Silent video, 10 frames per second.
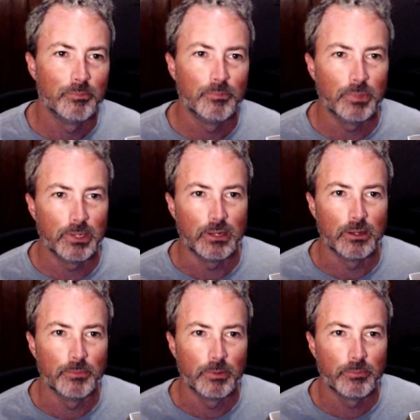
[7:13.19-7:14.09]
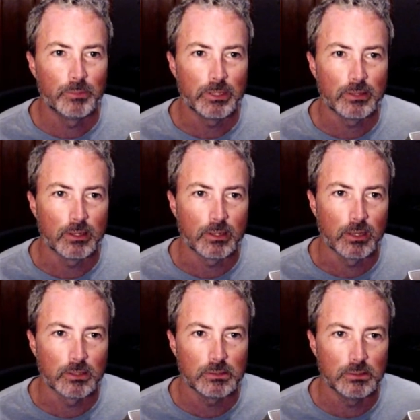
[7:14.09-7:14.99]
but I'm going to make that a
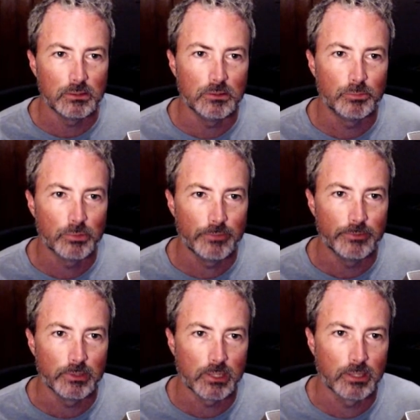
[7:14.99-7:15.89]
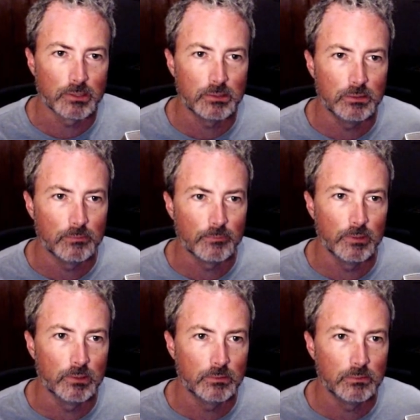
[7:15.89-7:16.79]
constant too. Private constant
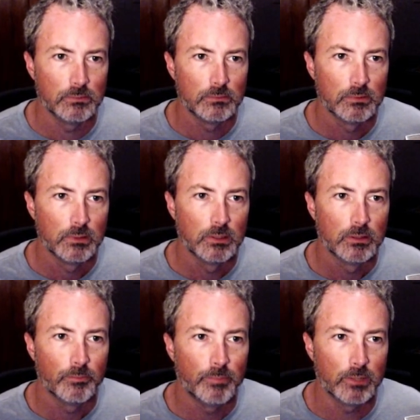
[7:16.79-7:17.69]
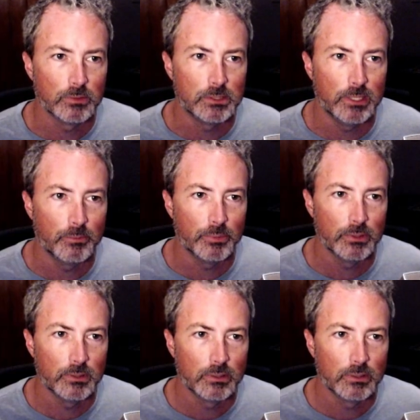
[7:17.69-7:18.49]
float, bounce damper,